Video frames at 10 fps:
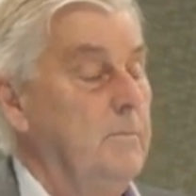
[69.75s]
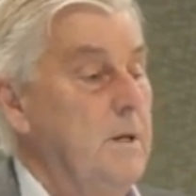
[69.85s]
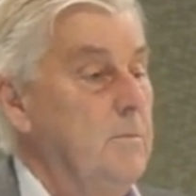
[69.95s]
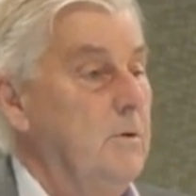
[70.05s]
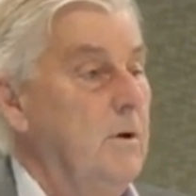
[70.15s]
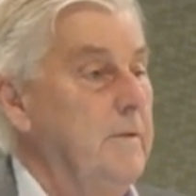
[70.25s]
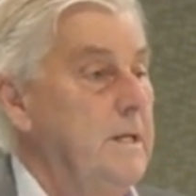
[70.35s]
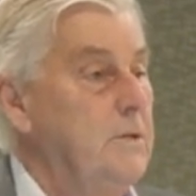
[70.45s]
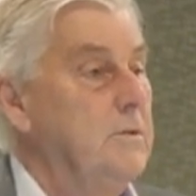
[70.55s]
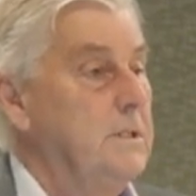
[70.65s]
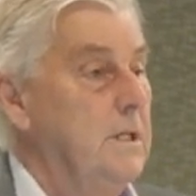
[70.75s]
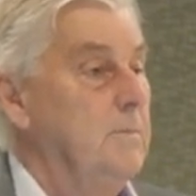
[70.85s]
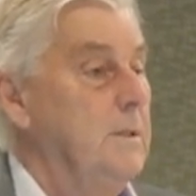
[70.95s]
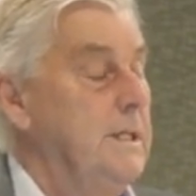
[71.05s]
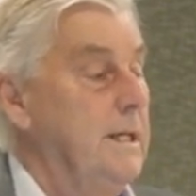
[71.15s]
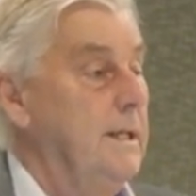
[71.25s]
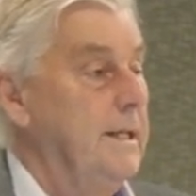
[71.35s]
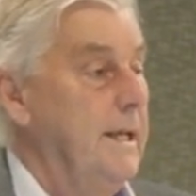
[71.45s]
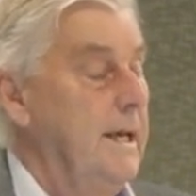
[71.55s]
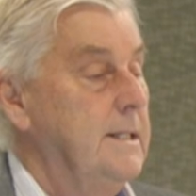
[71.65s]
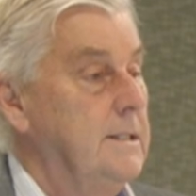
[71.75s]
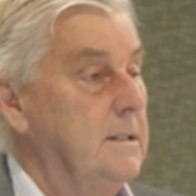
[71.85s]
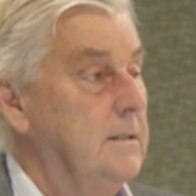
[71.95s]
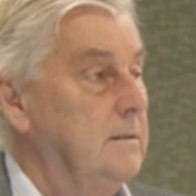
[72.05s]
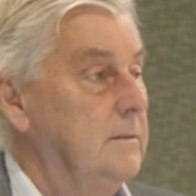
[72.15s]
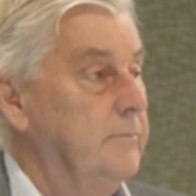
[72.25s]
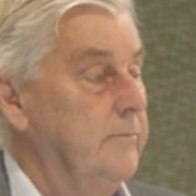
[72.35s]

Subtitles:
people who have an interest in a particular cancer